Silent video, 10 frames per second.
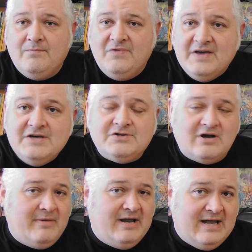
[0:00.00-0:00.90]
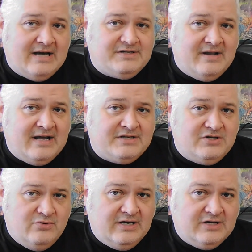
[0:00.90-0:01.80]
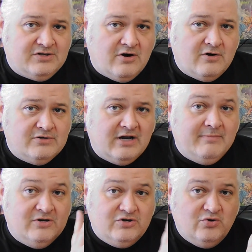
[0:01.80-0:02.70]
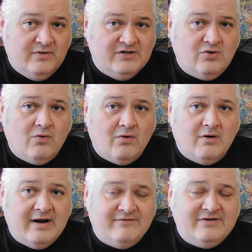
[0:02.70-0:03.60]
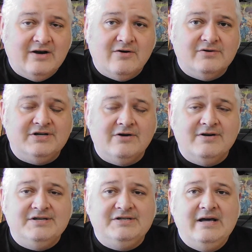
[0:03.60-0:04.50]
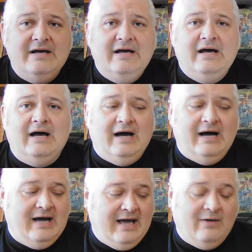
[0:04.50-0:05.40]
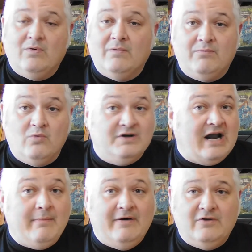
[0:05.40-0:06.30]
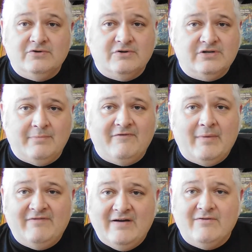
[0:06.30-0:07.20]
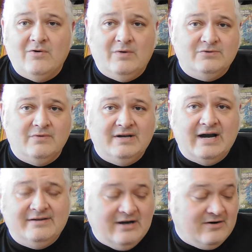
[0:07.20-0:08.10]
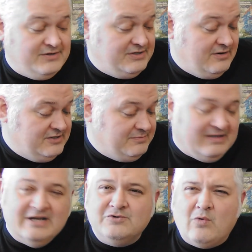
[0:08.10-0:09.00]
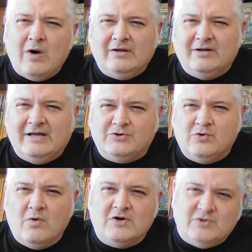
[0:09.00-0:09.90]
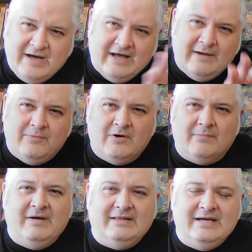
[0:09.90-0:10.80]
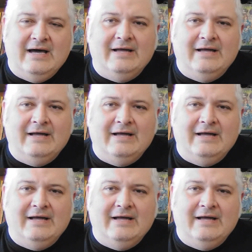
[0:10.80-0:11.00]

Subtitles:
These are coming next, and the next 2 Kickstarters are going to be 2 of these horror Night of Terror series. And we're excited about those. They're some of my favorite ones with the Night of Terror series, but they just require a little extra work, so we had to put them at the